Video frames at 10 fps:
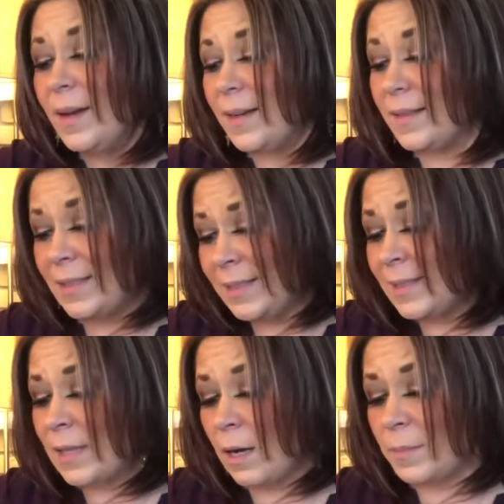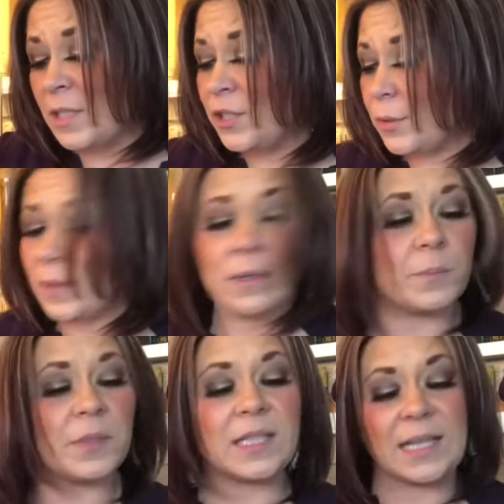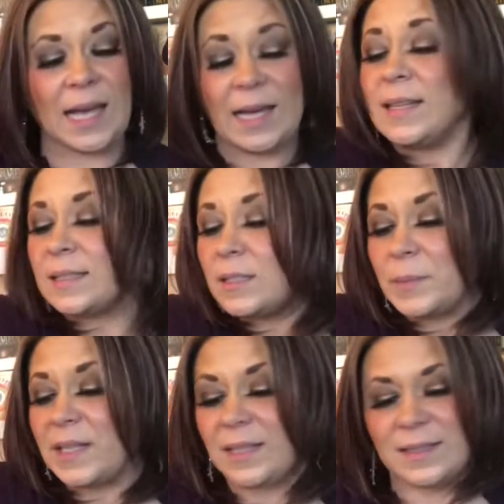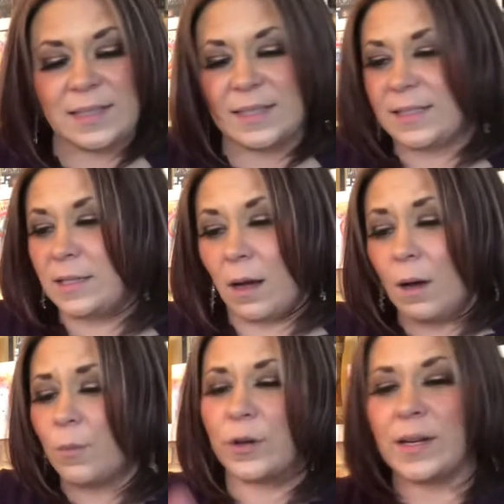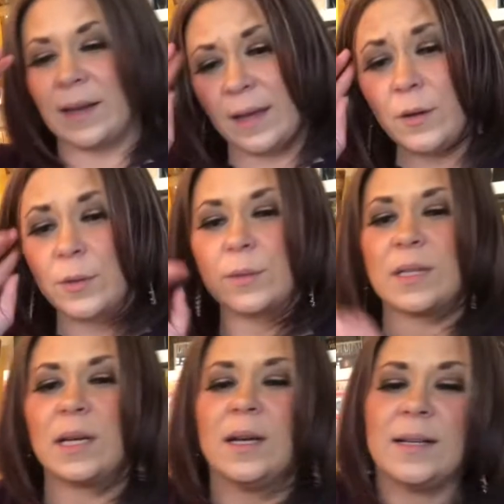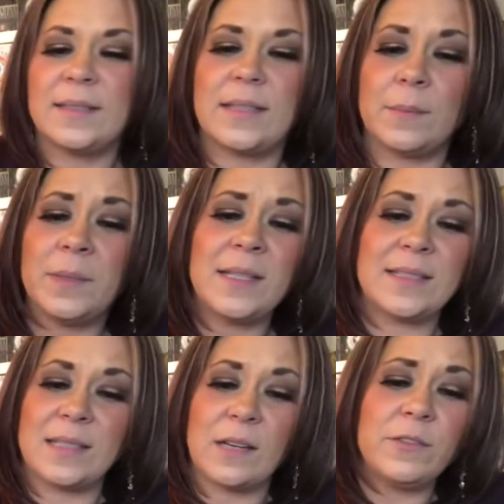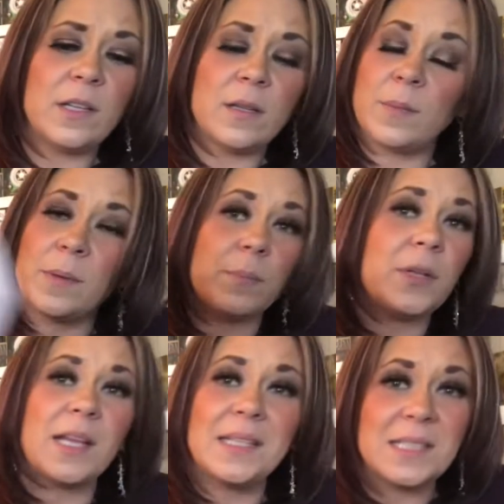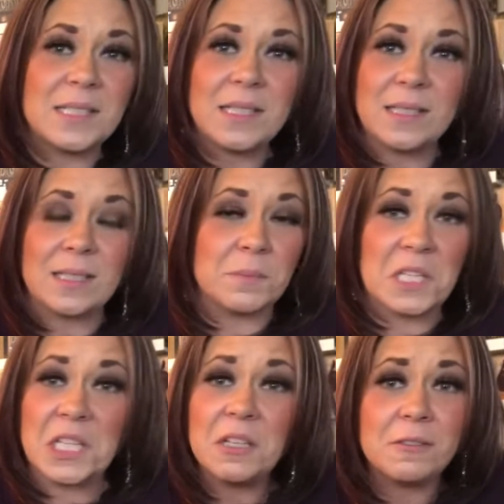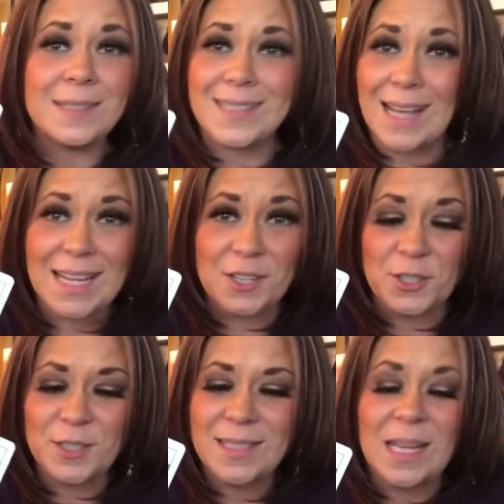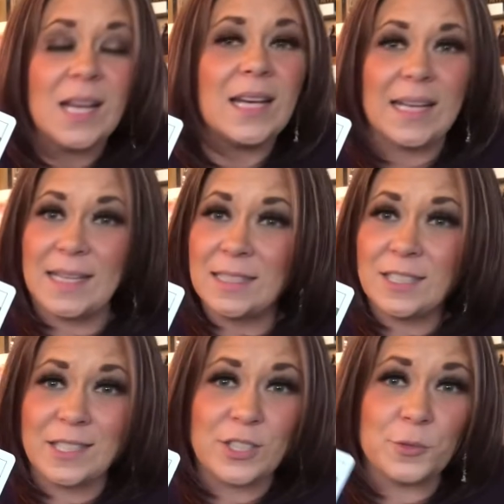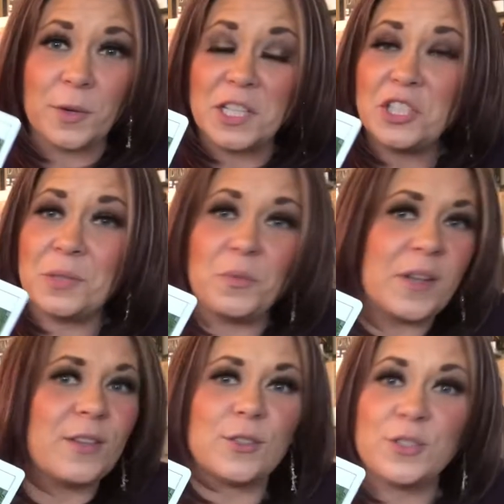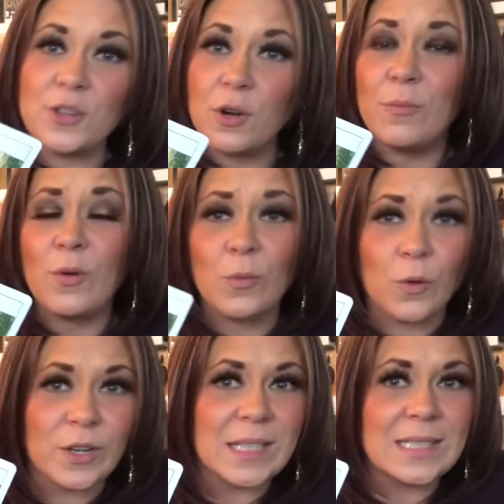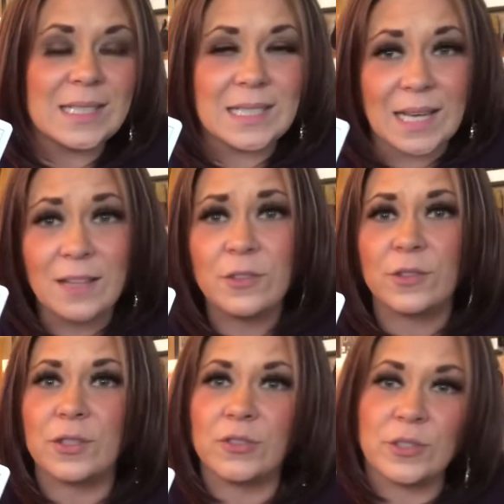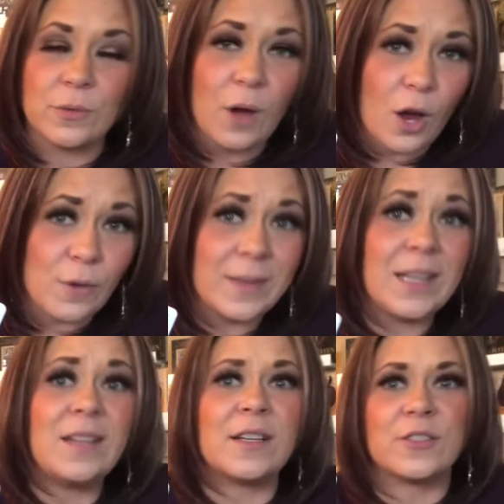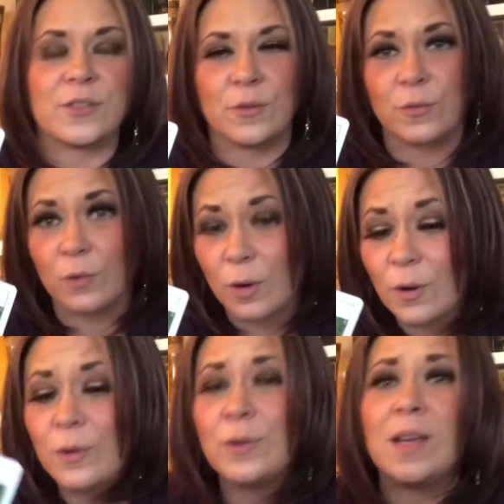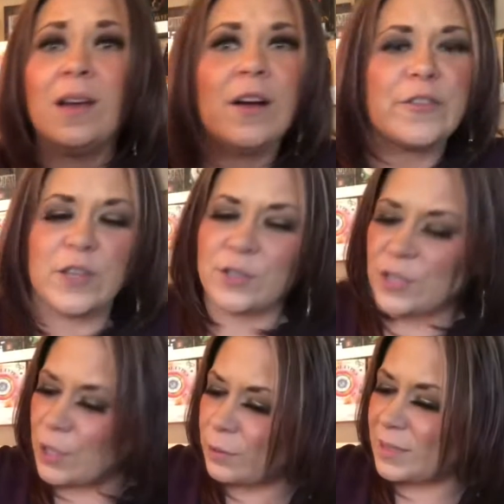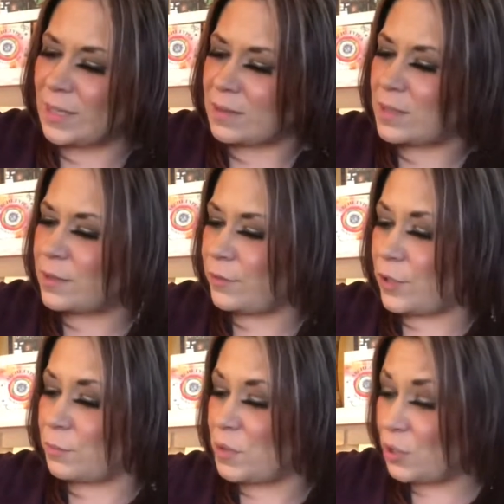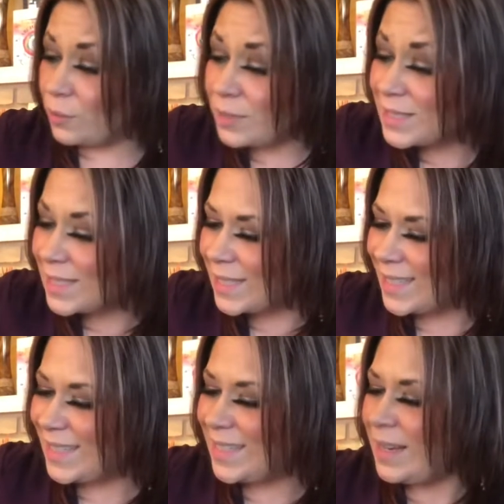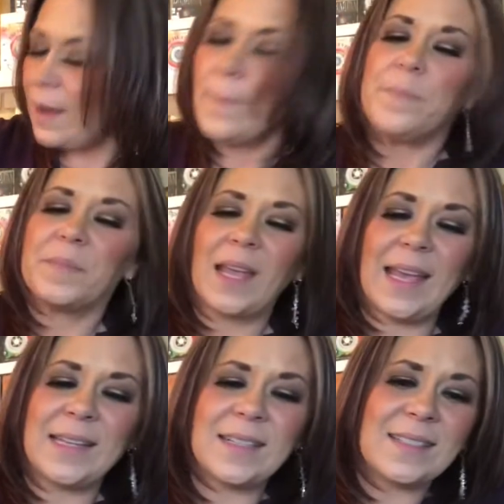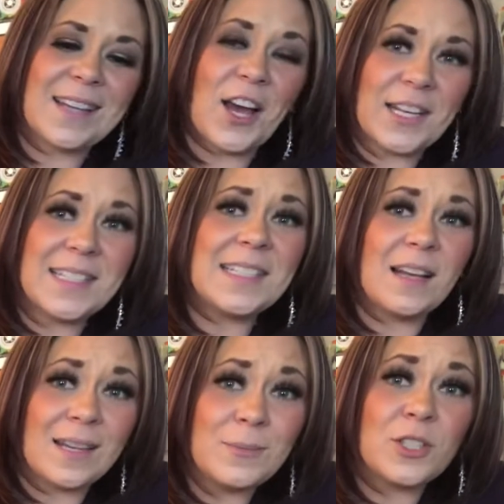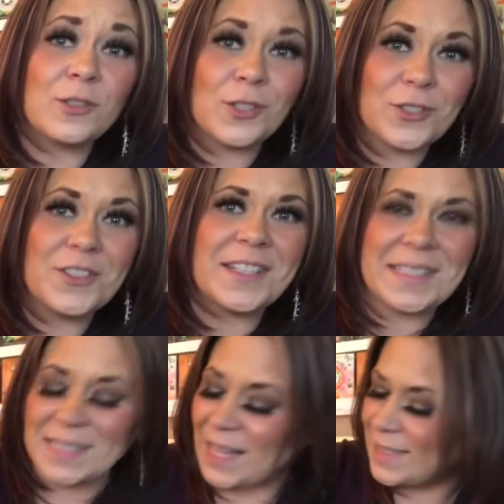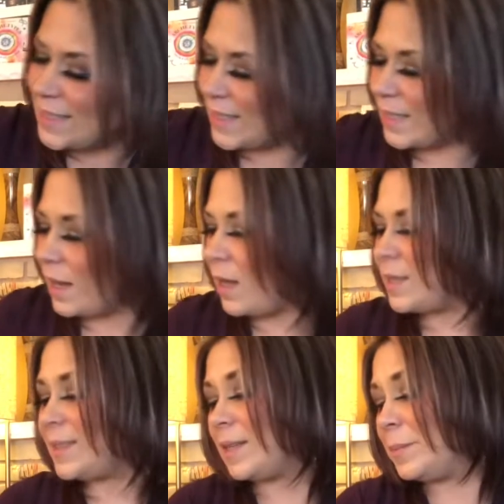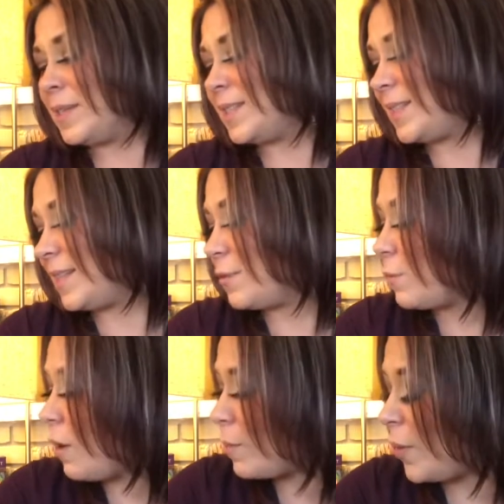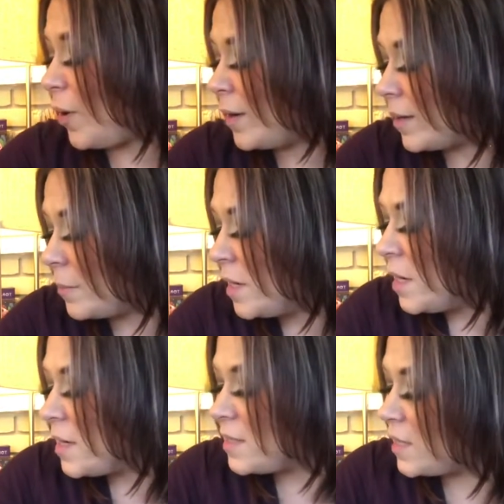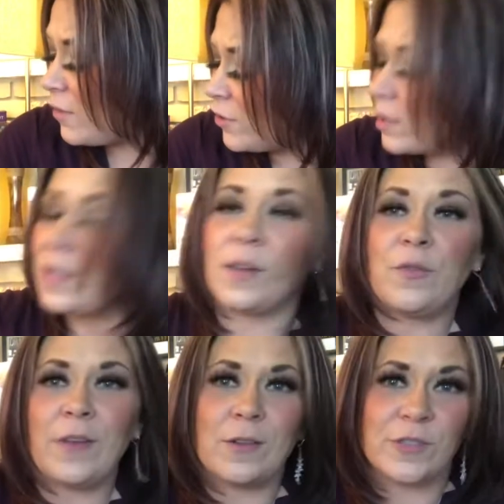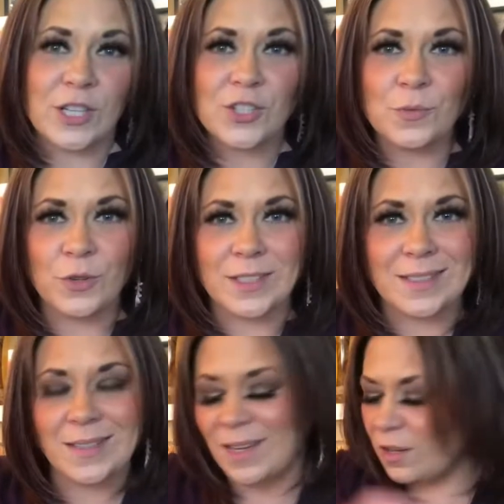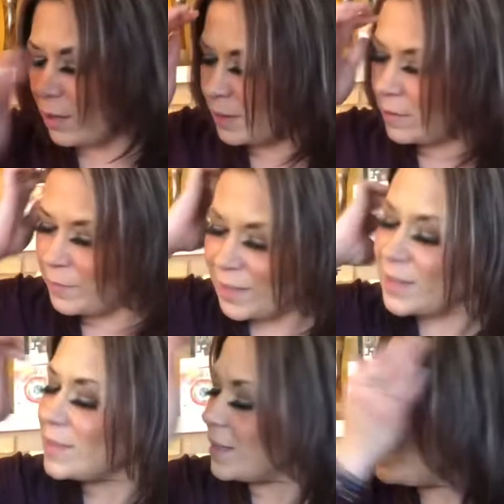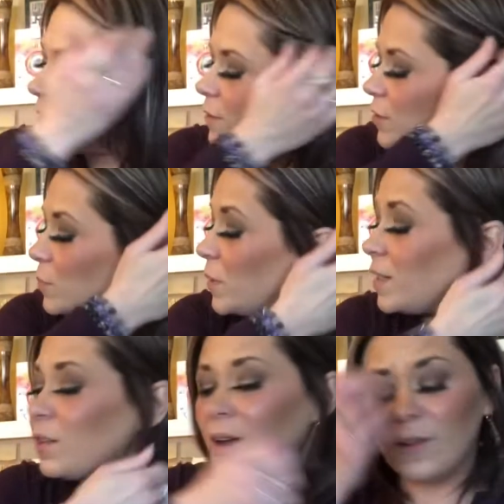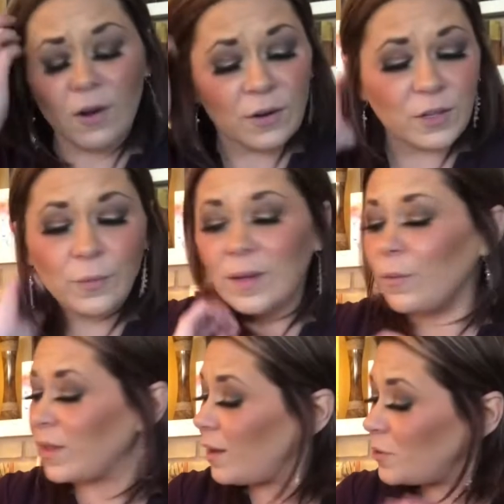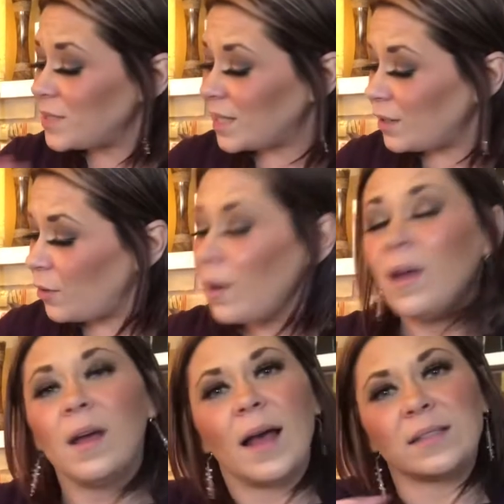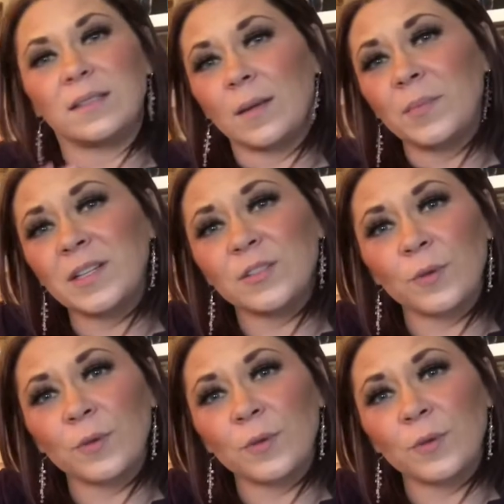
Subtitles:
This is coming to a complete end because it's not working out. Somebody's definitely been playing into some ego desires in a situation where there's no more working together. There's no harmony. There's no growth. There's no sense of community. And it's kind of time to learn this lesson. Somebody's hitting rock bottom. Definitely in a foundation where a snake got in the mix. I think there's been a lot of arguing, without a doubt. And somebody's